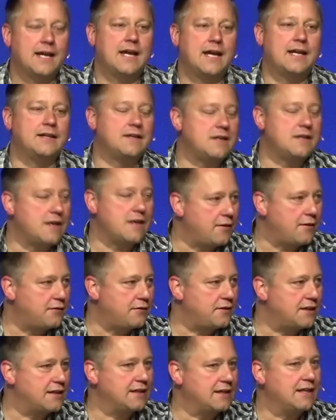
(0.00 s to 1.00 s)
And
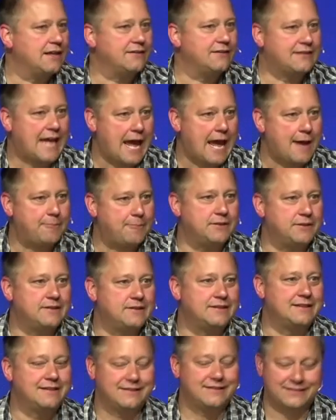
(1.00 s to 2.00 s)
nothing has
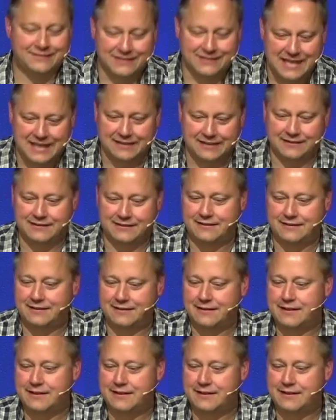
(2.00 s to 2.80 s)
happened since.